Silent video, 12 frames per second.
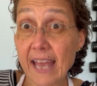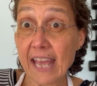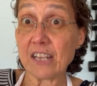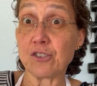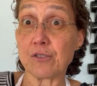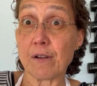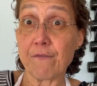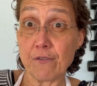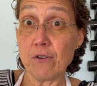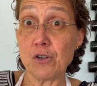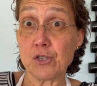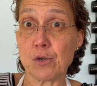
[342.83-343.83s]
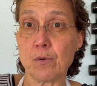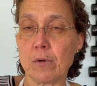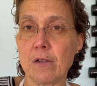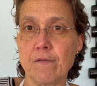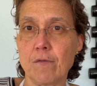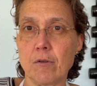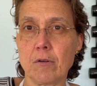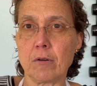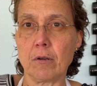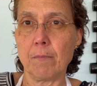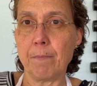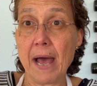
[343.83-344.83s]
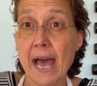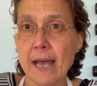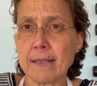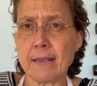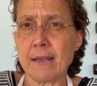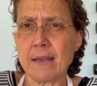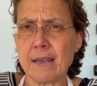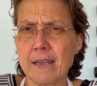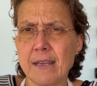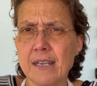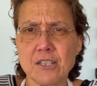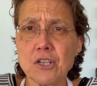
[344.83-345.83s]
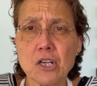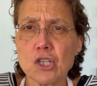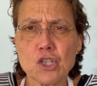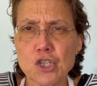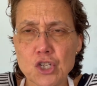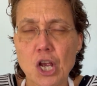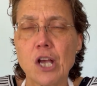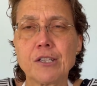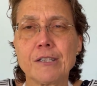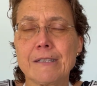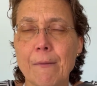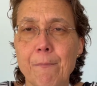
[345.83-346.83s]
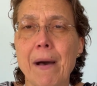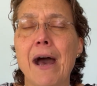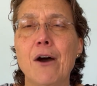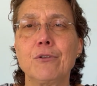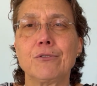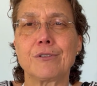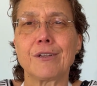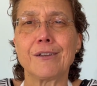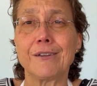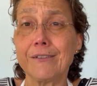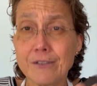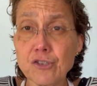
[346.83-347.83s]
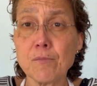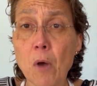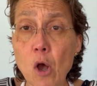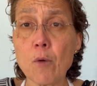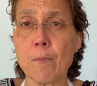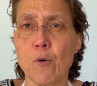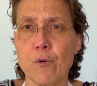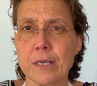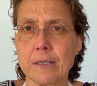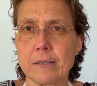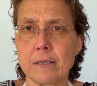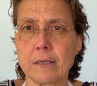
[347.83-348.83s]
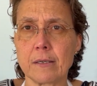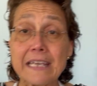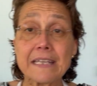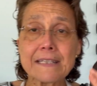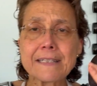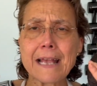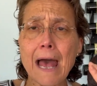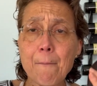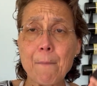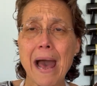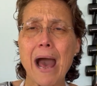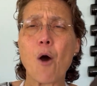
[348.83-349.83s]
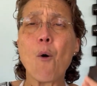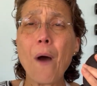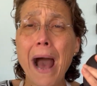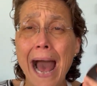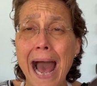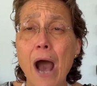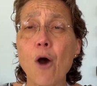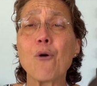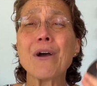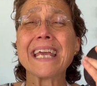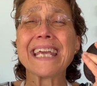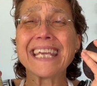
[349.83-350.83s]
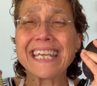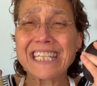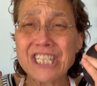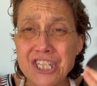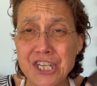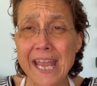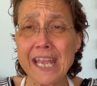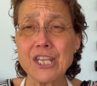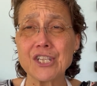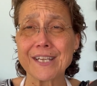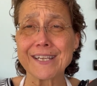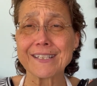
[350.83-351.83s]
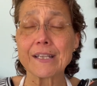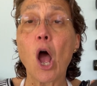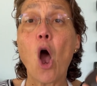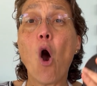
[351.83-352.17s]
extra virgin olive oil, but it's not just about the smoke point. It's about how it changes